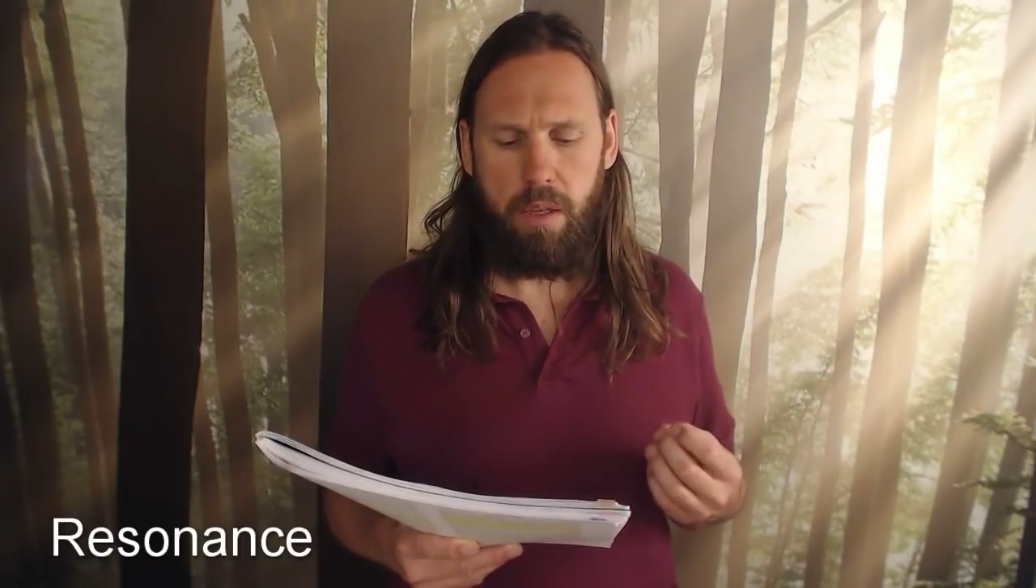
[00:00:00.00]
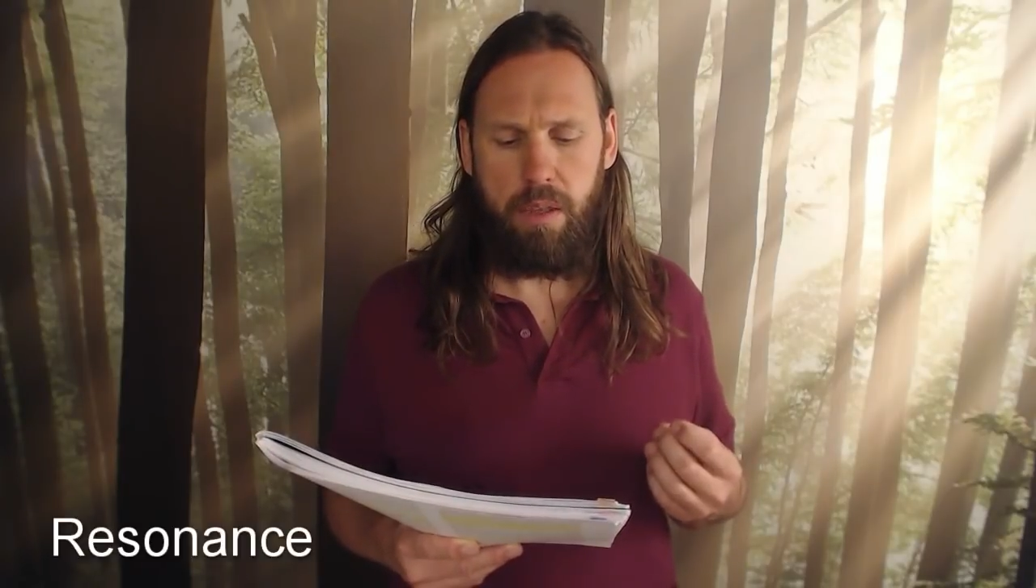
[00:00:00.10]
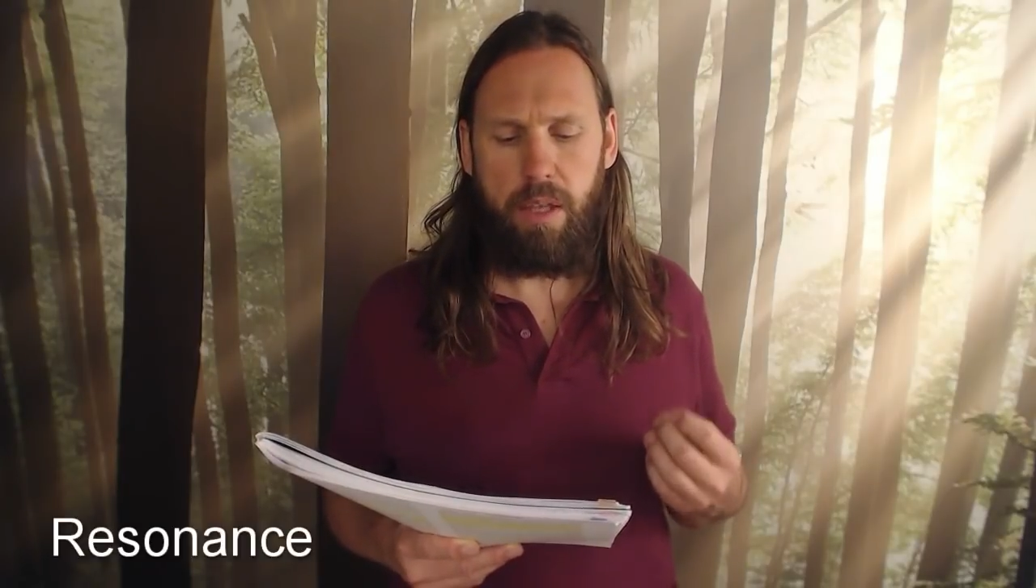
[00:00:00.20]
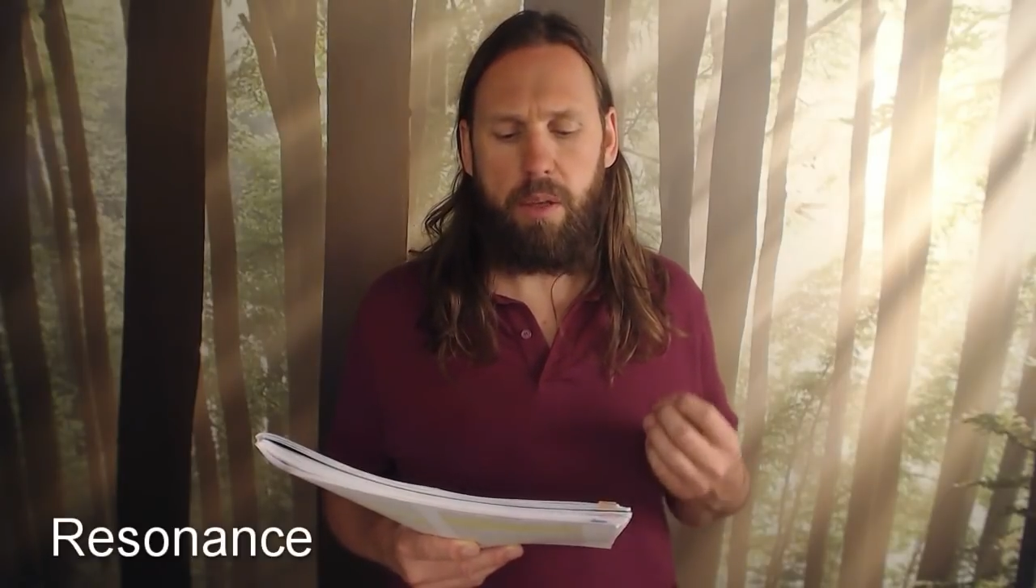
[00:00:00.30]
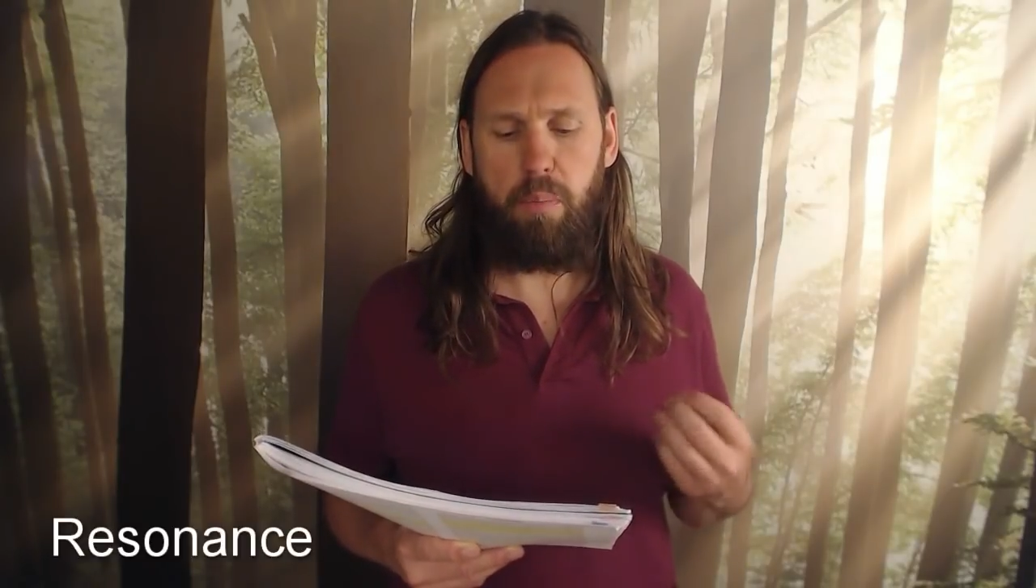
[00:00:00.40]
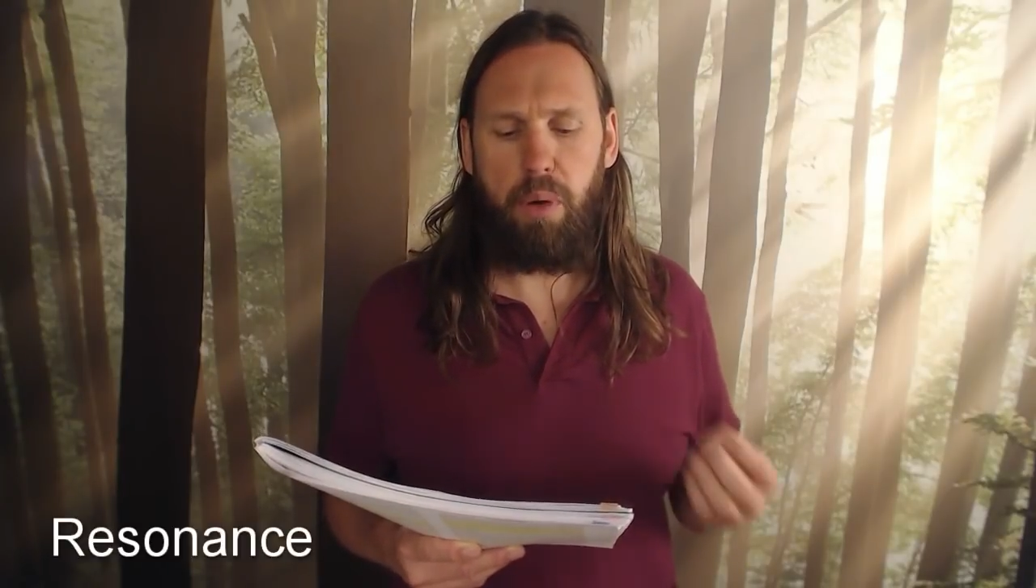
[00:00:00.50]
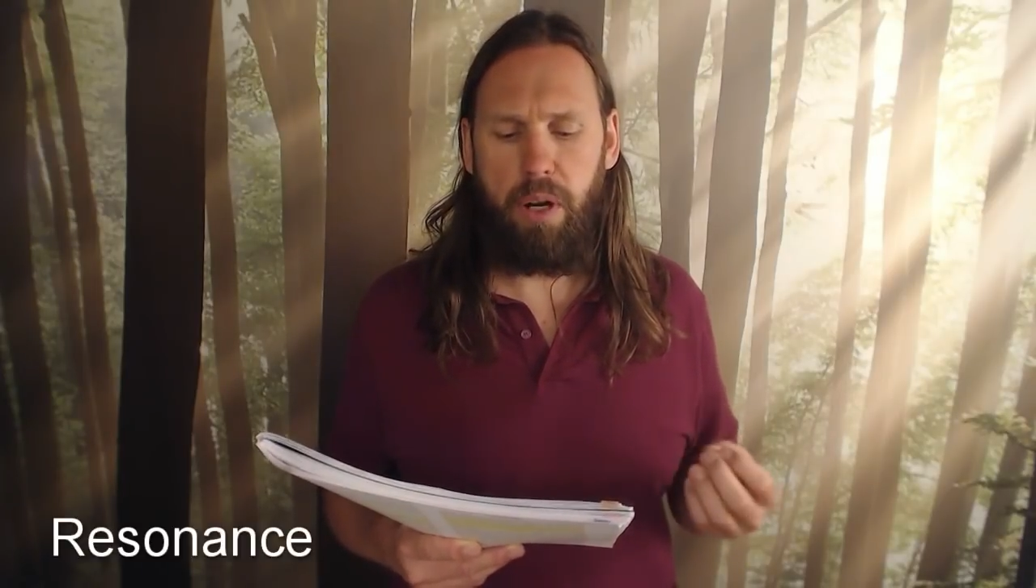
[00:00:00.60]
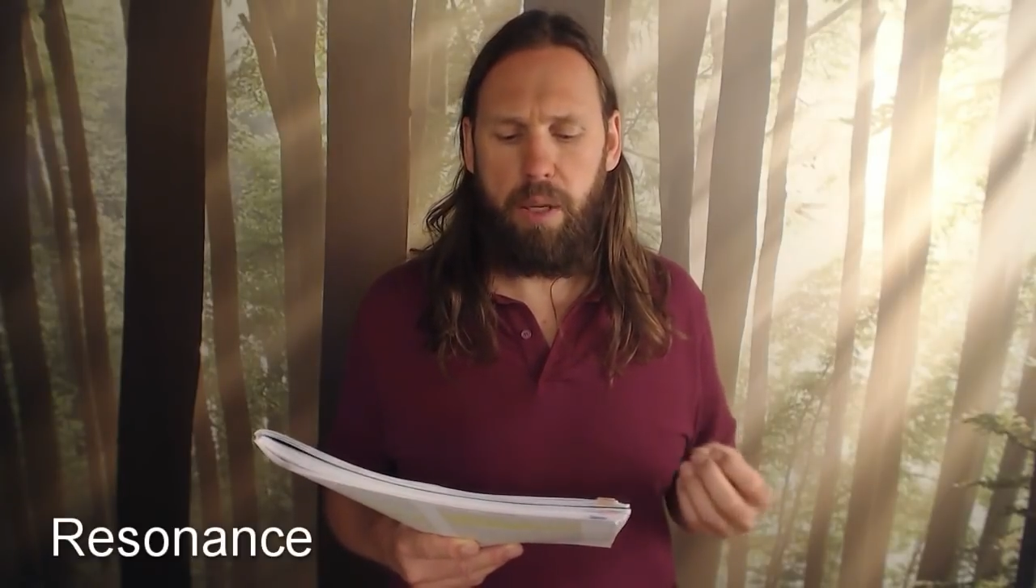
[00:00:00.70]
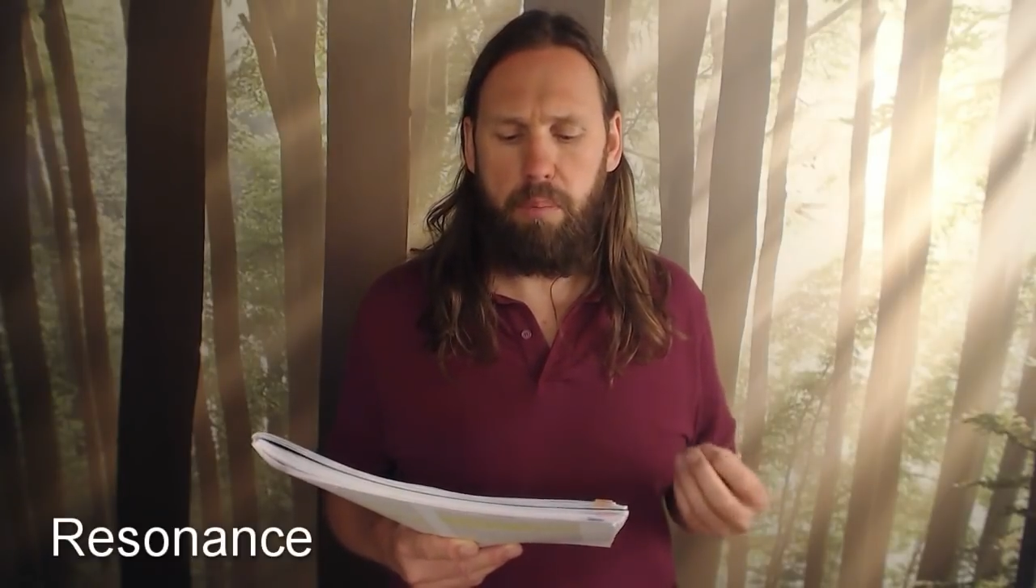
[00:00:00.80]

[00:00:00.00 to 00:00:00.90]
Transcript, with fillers: that the body